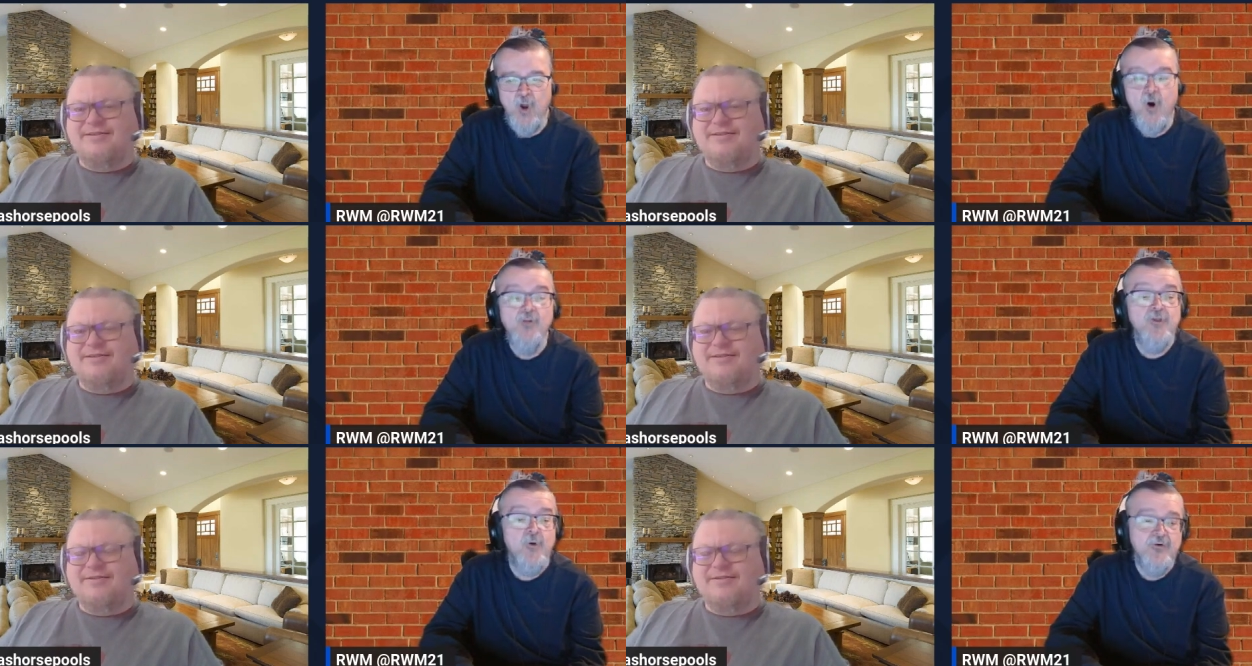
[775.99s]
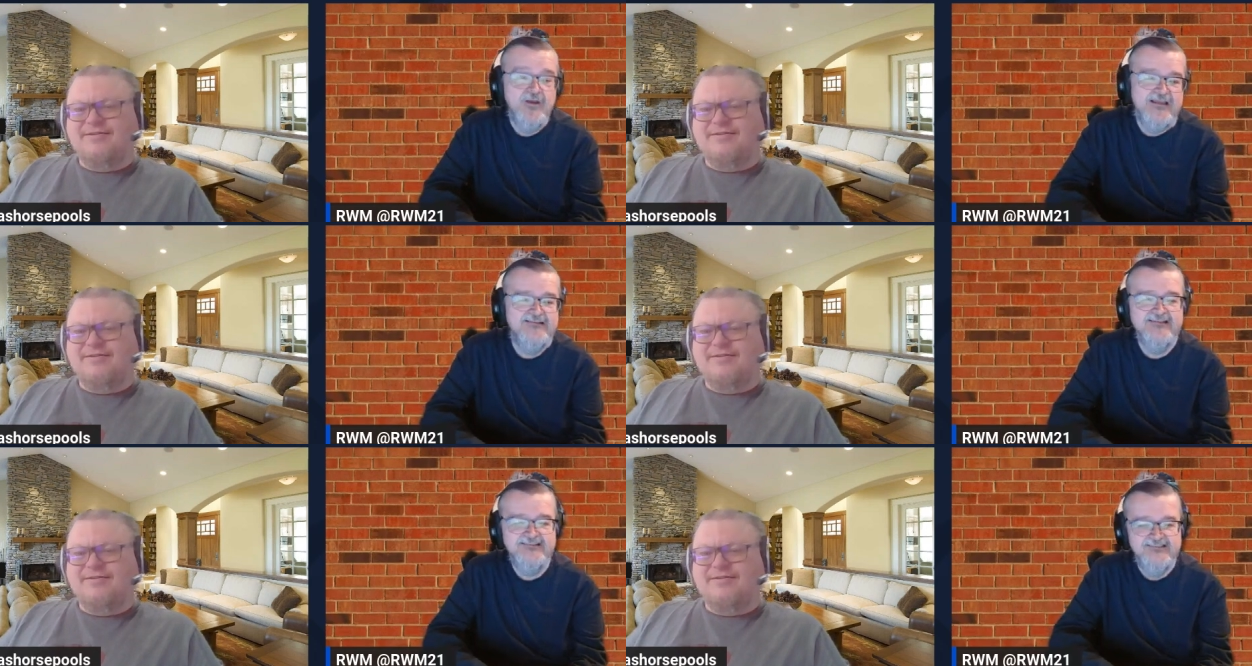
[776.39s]
Speaker 1: although he
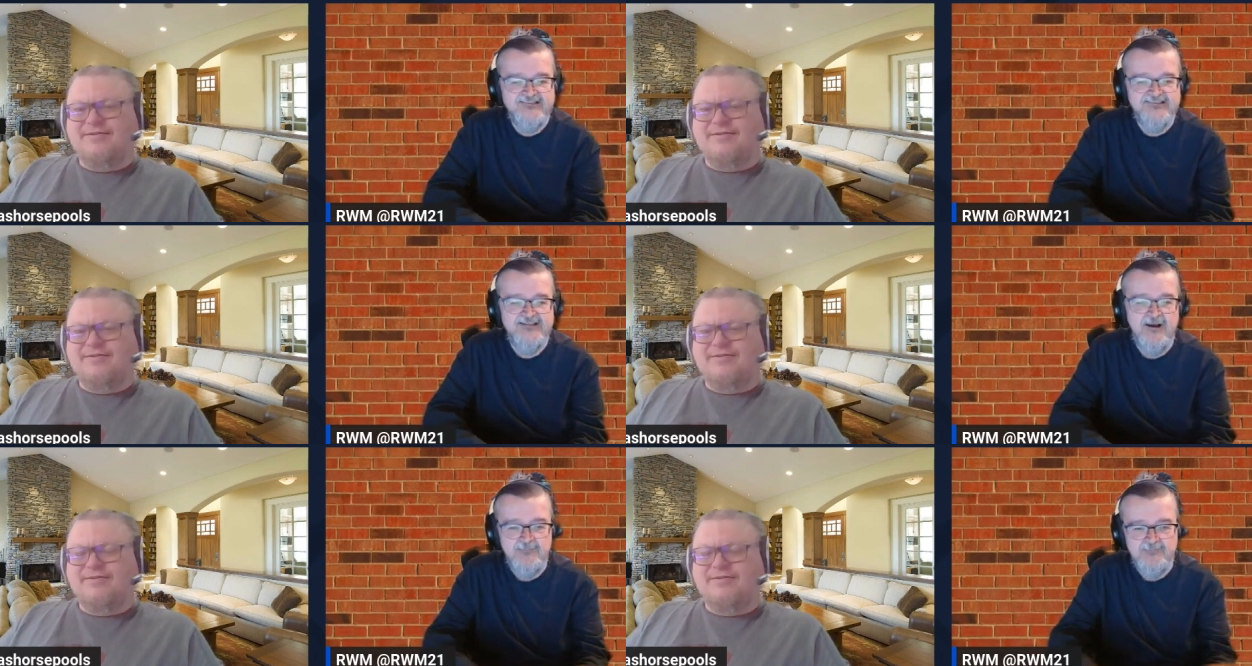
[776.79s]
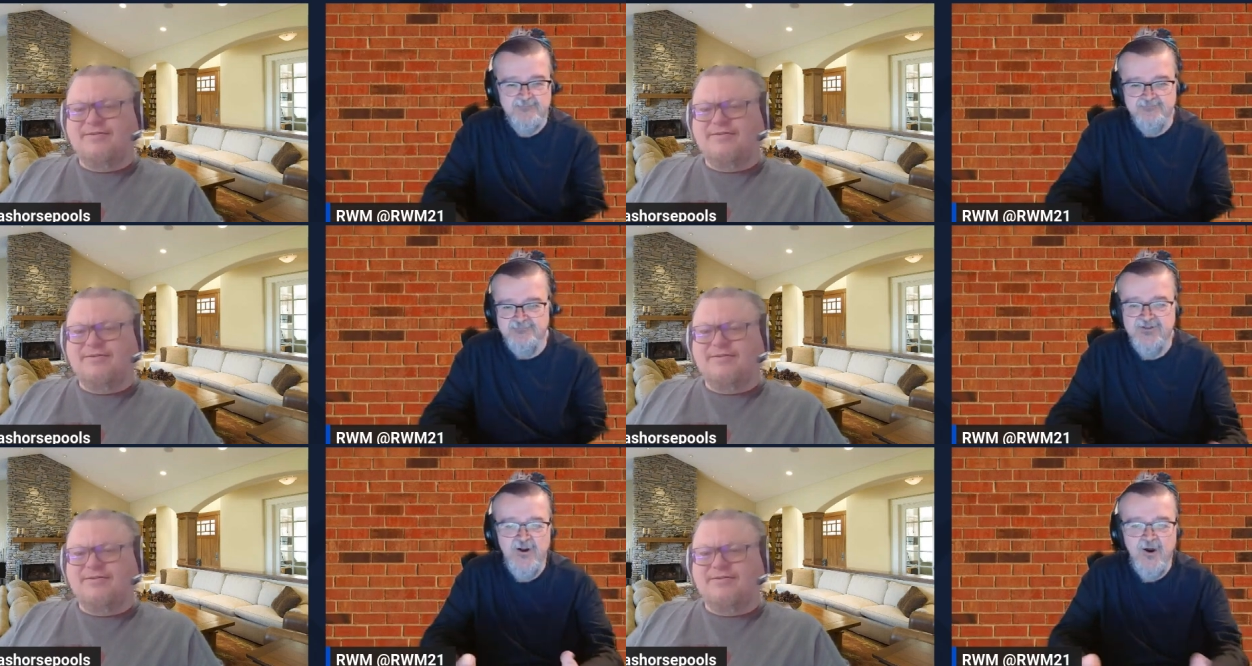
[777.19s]
did
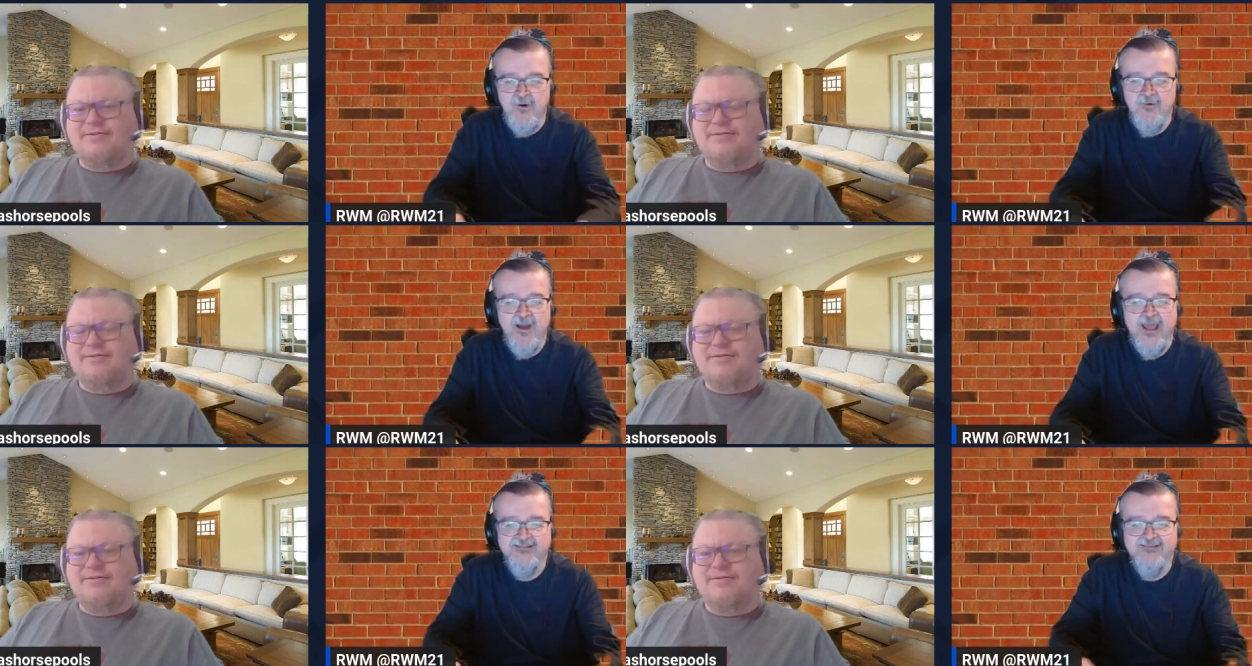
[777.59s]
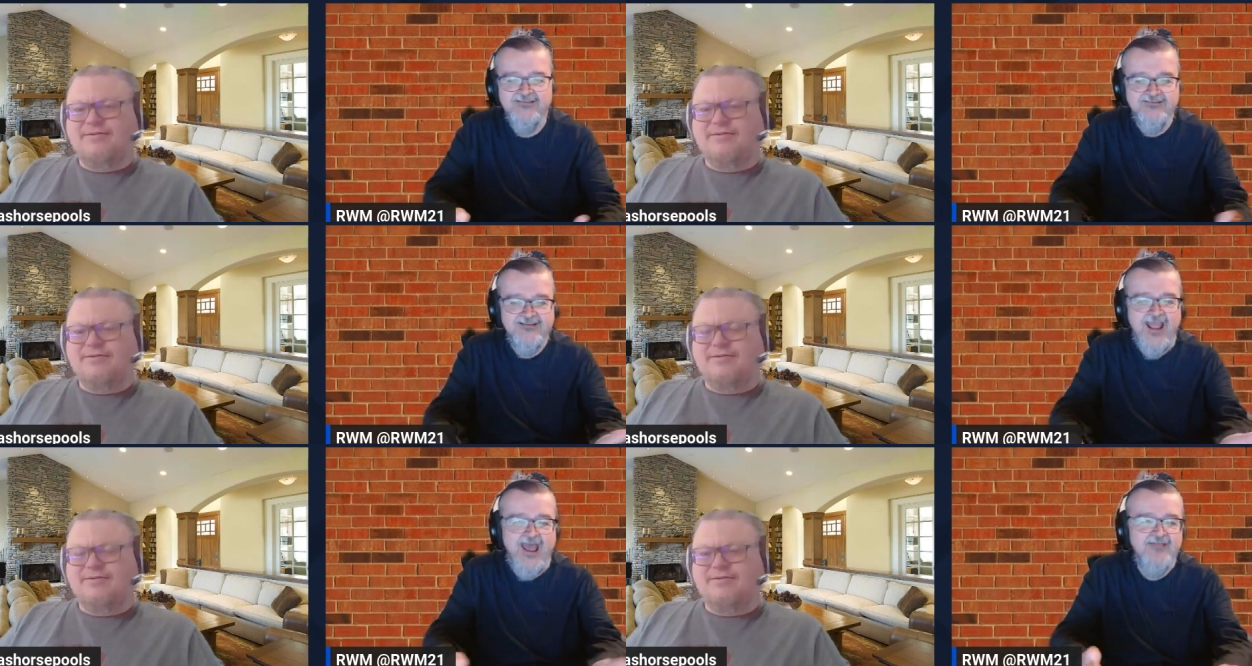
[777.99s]
some, you know, at
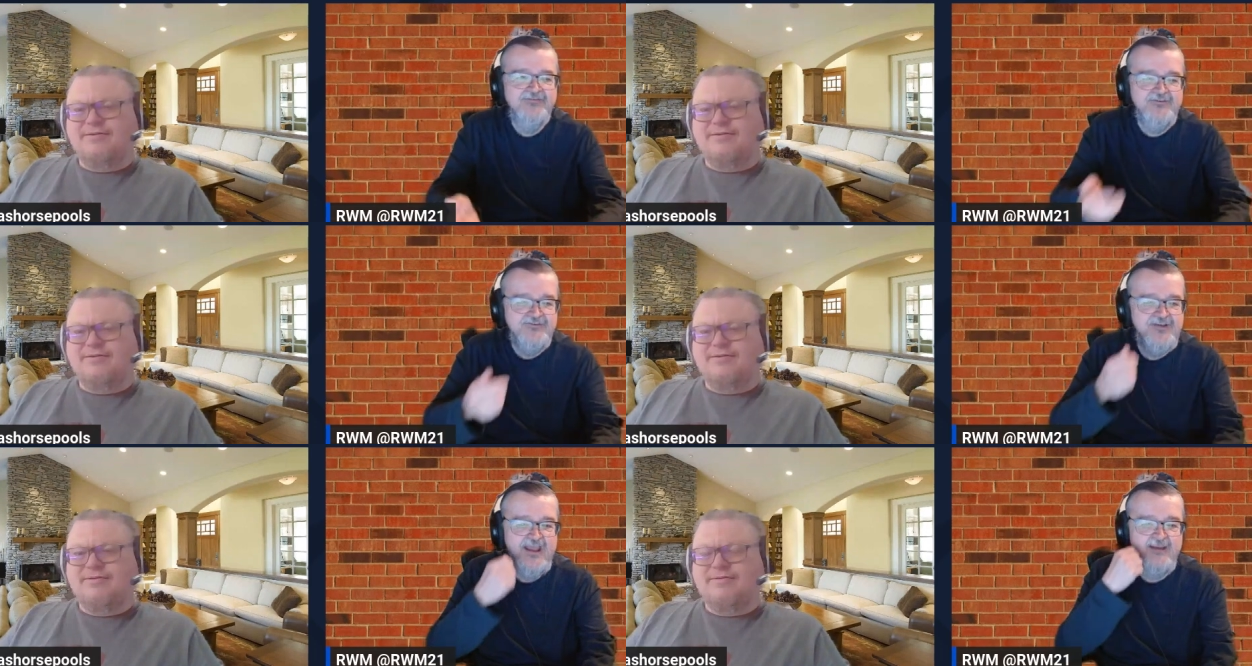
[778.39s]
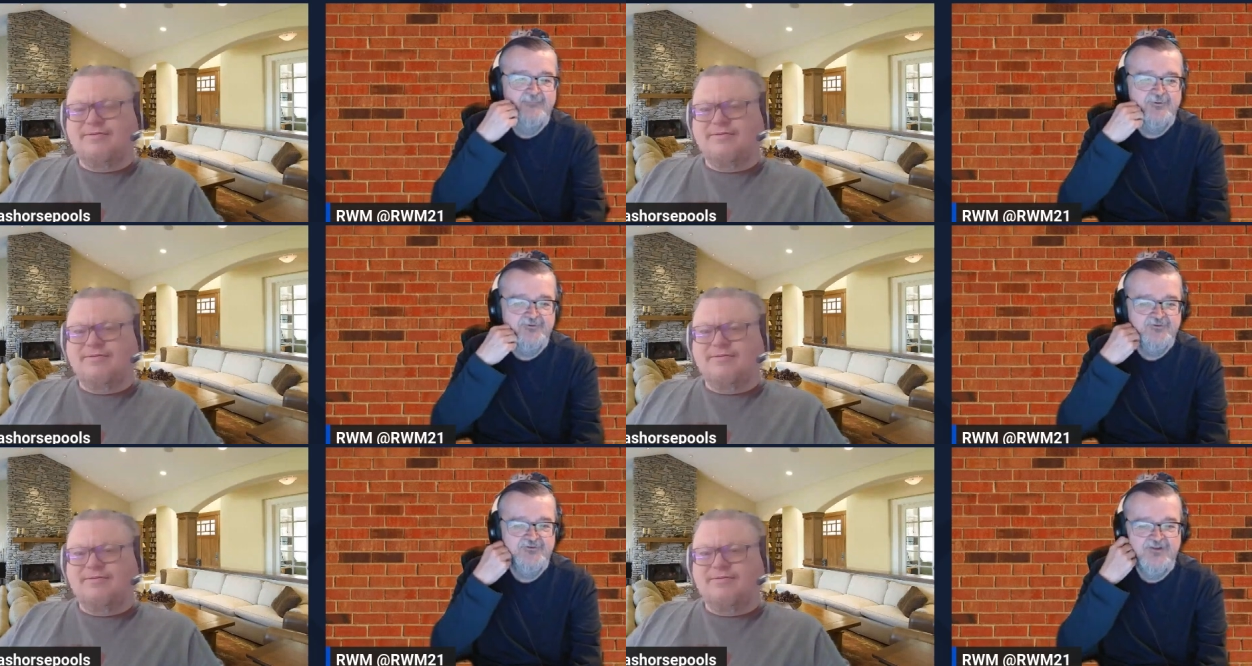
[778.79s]
at the
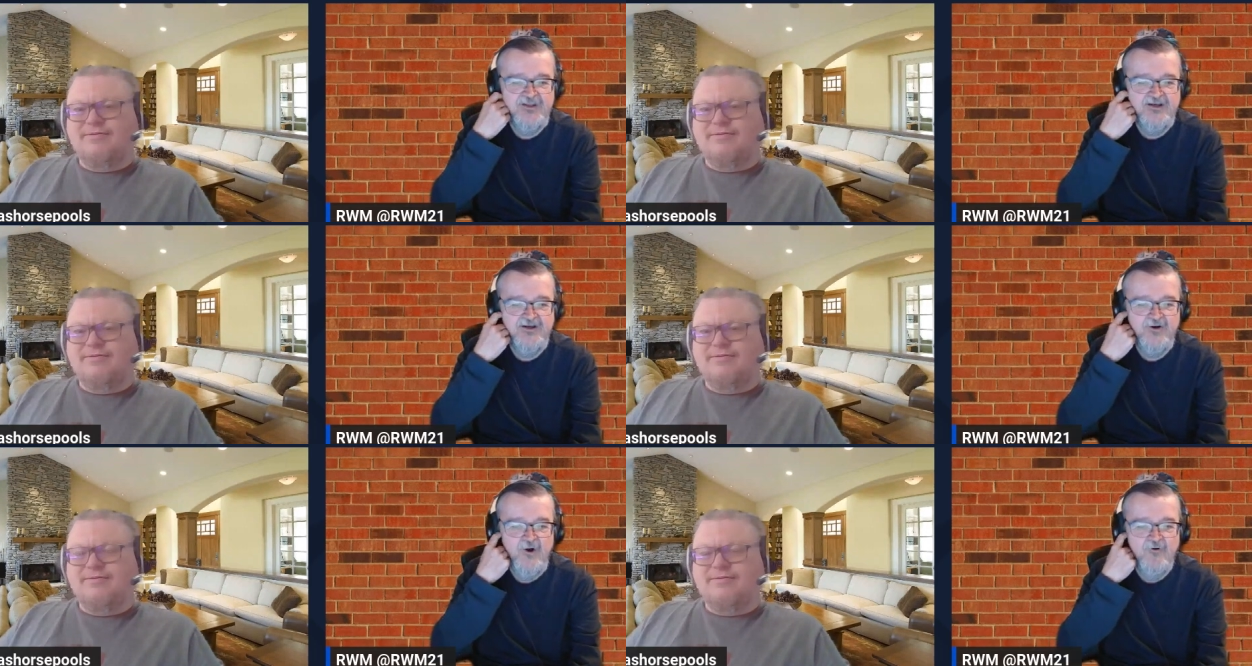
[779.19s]
tables uh,